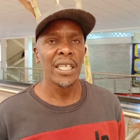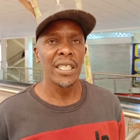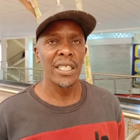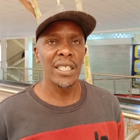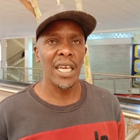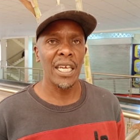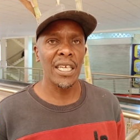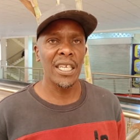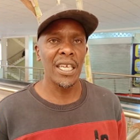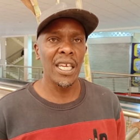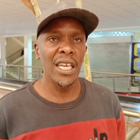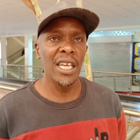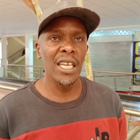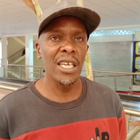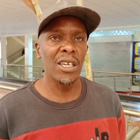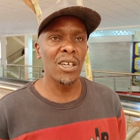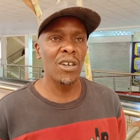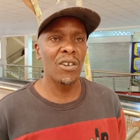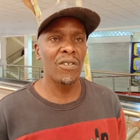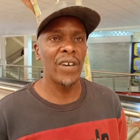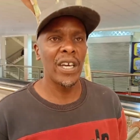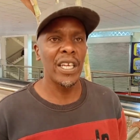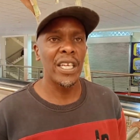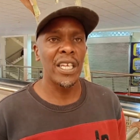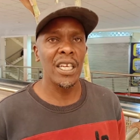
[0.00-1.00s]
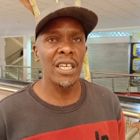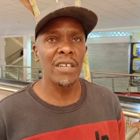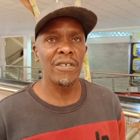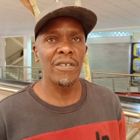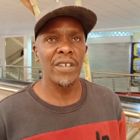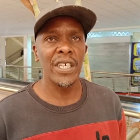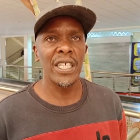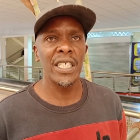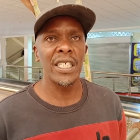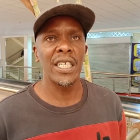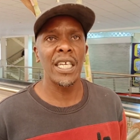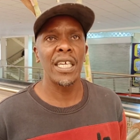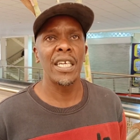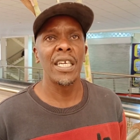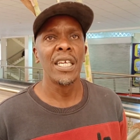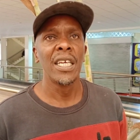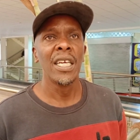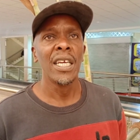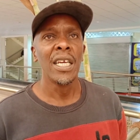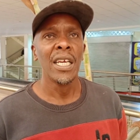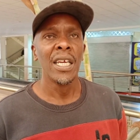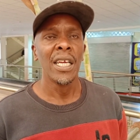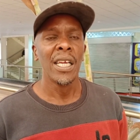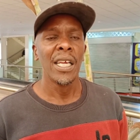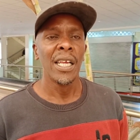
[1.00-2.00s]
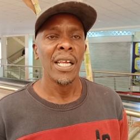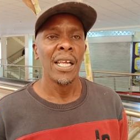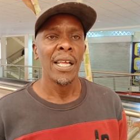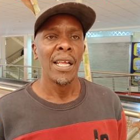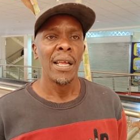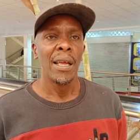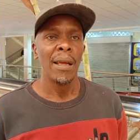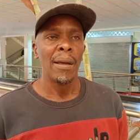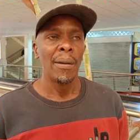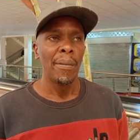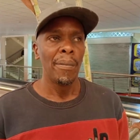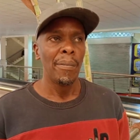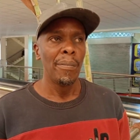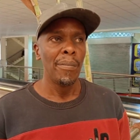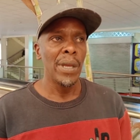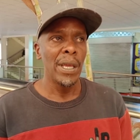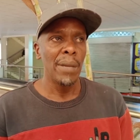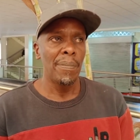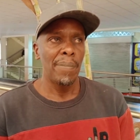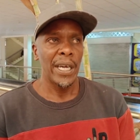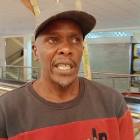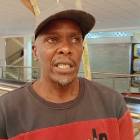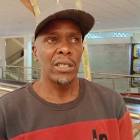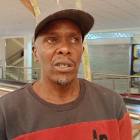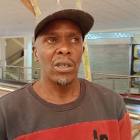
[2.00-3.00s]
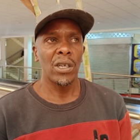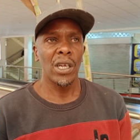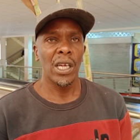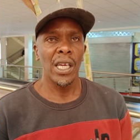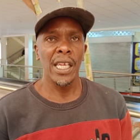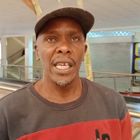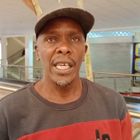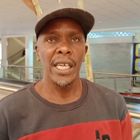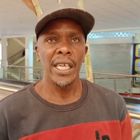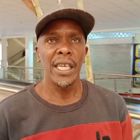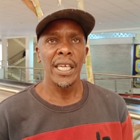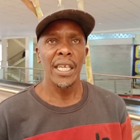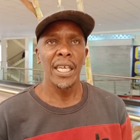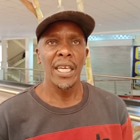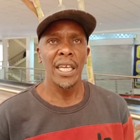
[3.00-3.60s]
It's a killing of an investor. Me personally,